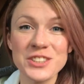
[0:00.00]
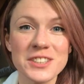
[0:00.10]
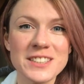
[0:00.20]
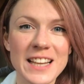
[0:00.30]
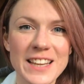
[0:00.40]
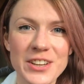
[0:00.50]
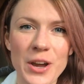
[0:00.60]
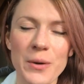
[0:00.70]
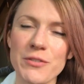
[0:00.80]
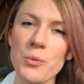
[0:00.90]
just to let you
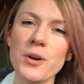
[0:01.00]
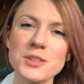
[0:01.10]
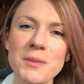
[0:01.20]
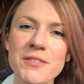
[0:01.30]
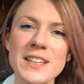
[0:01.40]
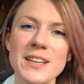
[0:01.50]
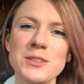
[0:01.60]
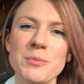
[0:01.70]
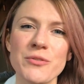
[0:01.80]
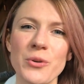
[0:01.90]
know if you watch my
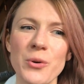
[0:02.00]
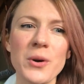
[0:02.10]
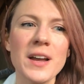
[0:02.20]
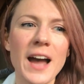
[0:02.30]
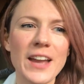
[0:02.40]
videos before